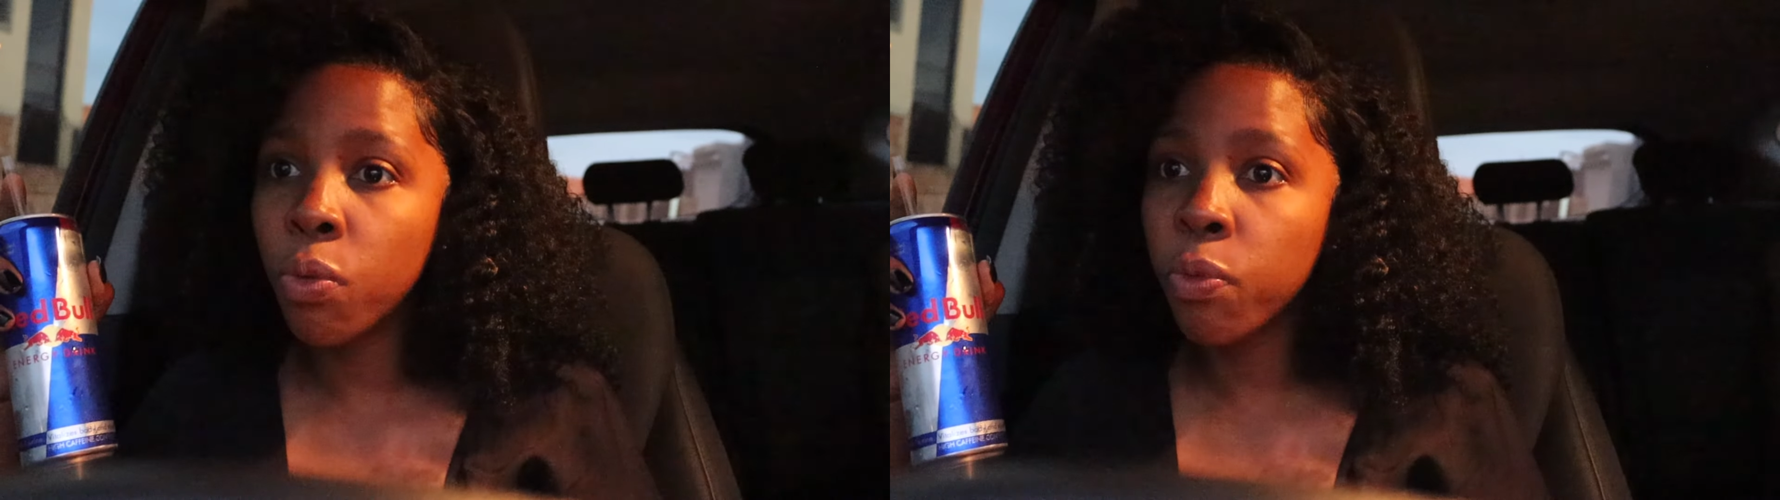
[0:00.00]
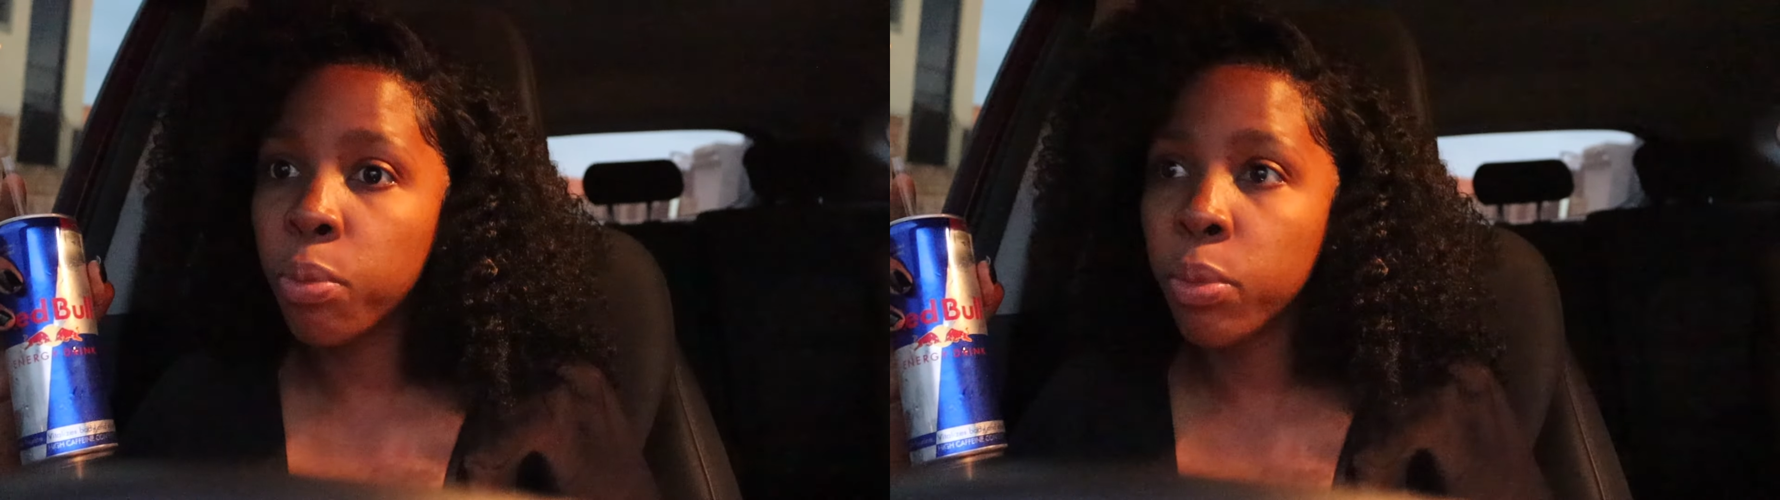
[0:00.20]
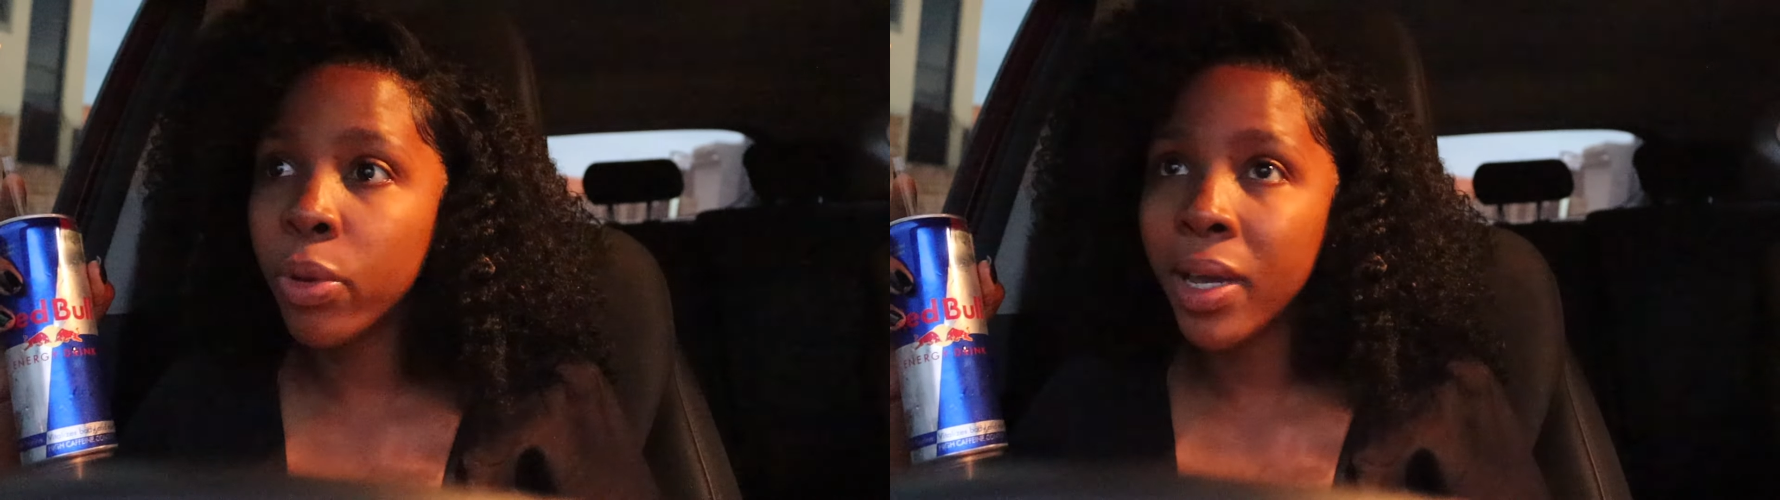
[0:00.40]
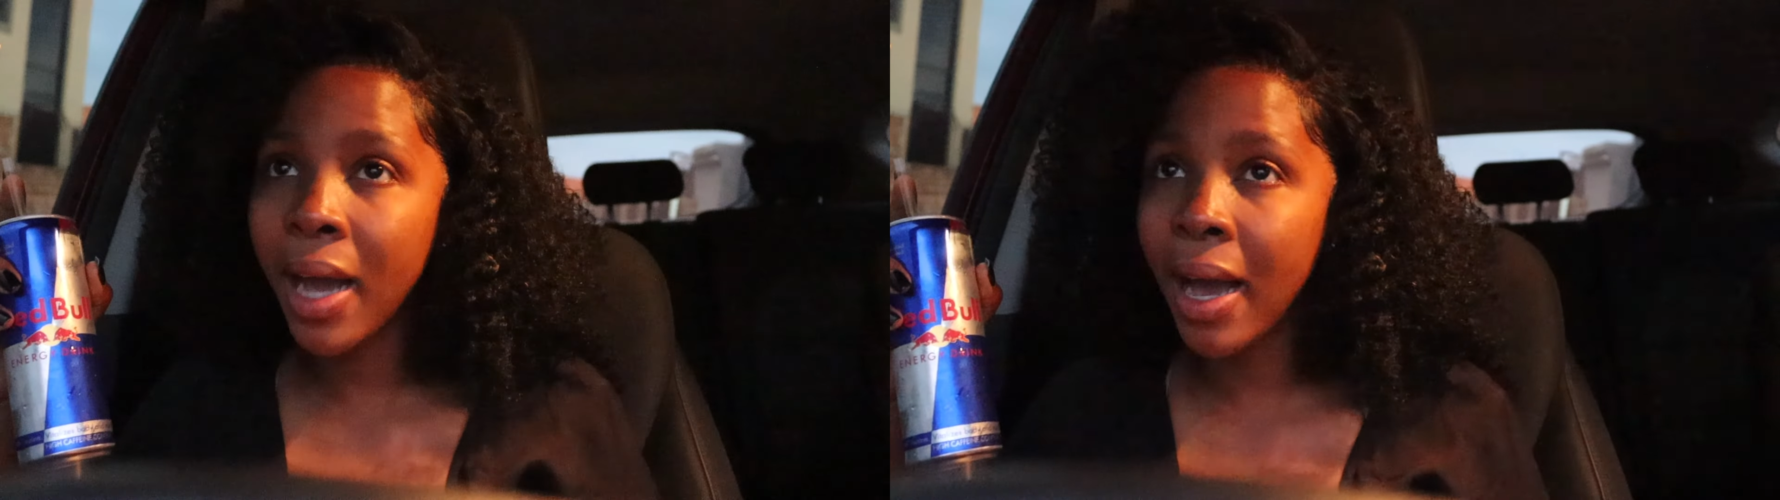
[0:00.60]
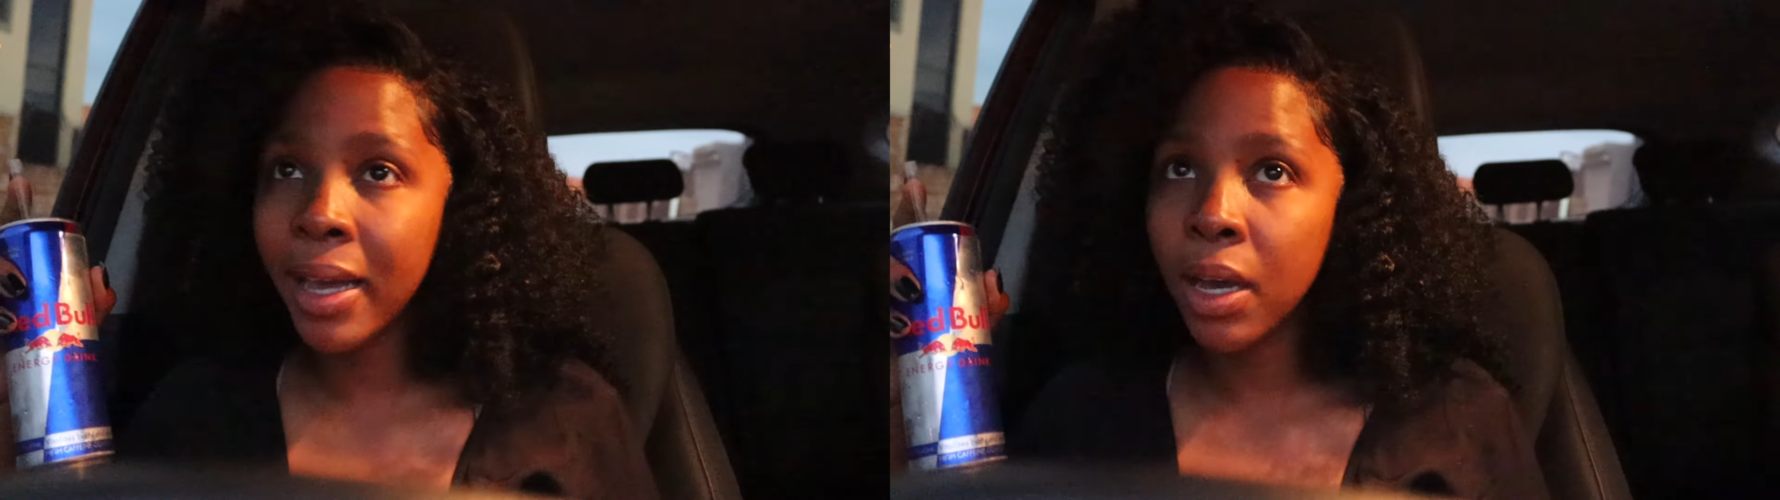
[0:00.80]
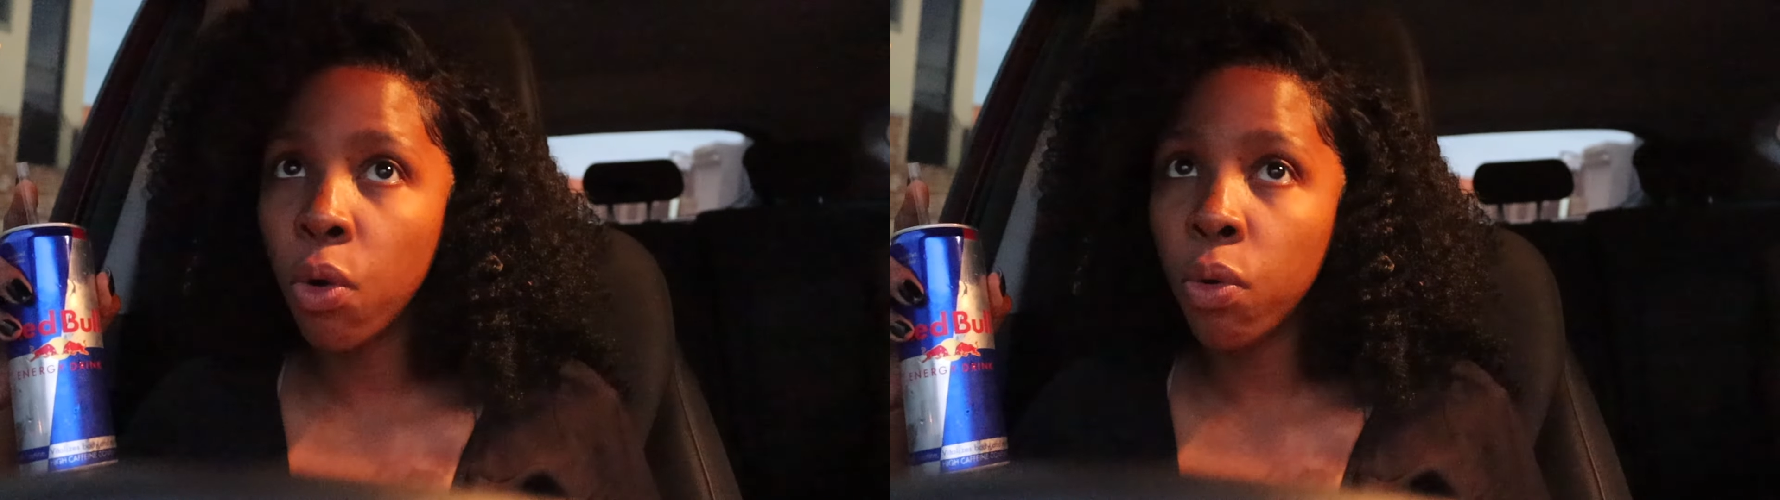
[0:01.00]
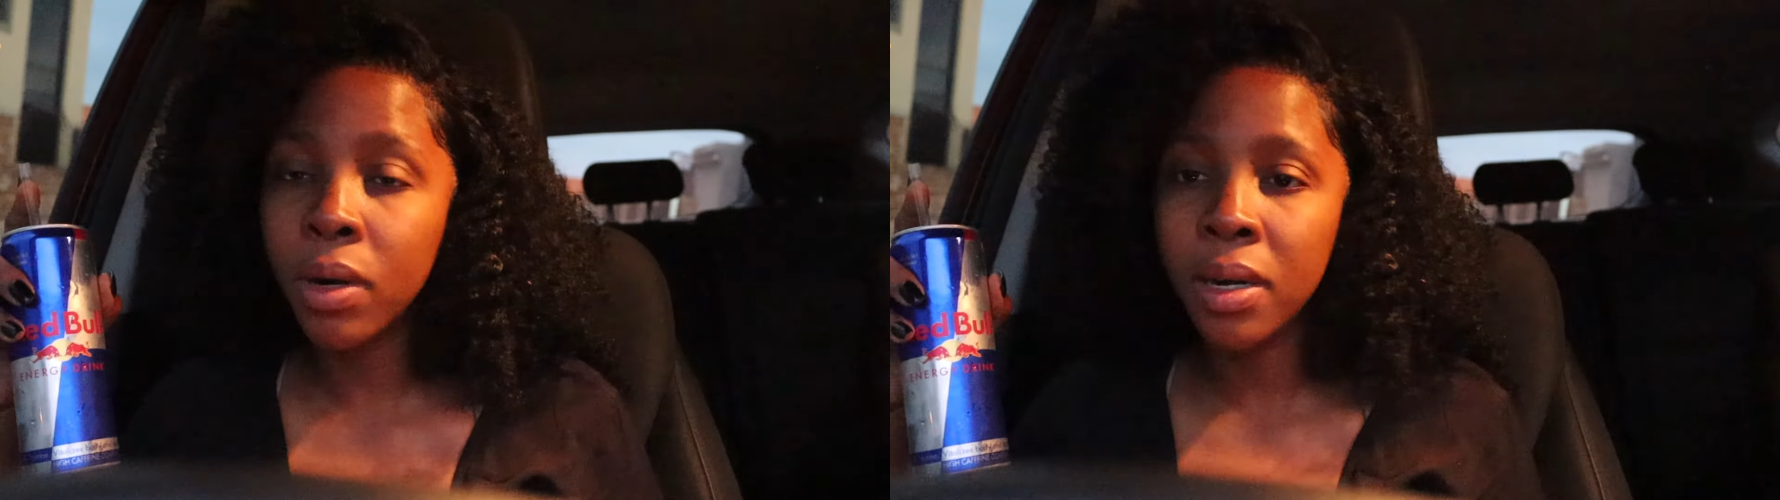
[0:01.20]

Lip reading: or